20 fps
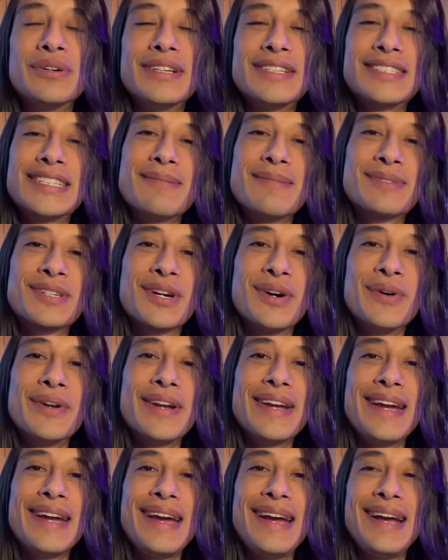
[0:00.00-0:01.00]
his name's
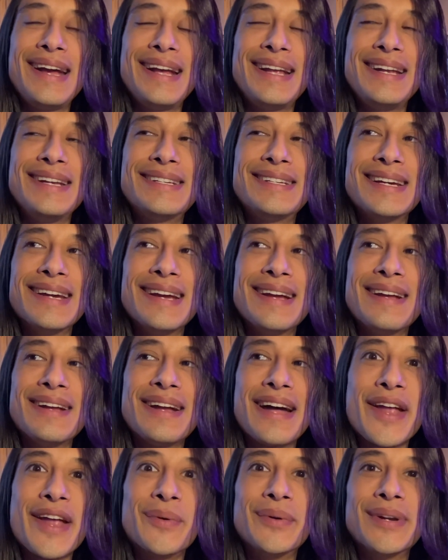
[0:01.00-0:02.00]
Cody, and
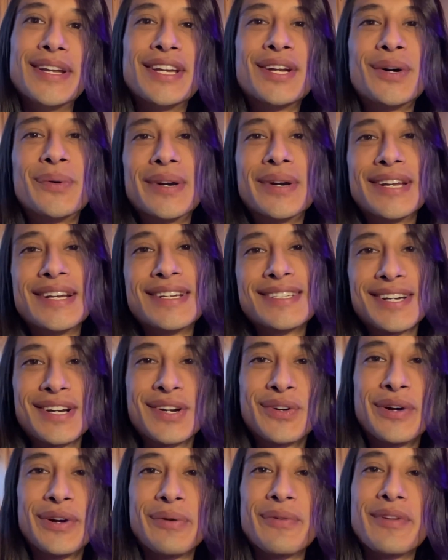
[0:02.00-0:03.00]
I don't really know where things are
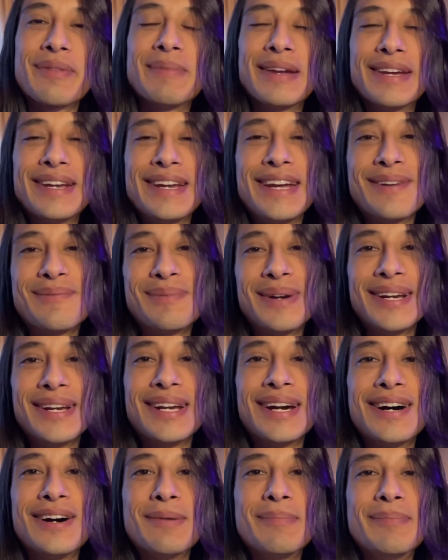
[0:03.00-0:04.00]
going with me and him right
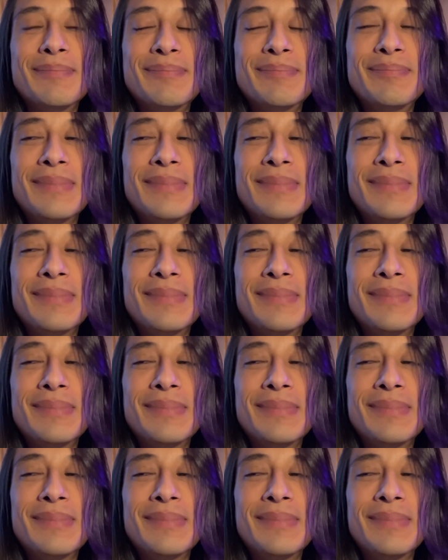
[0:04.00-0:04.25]
now.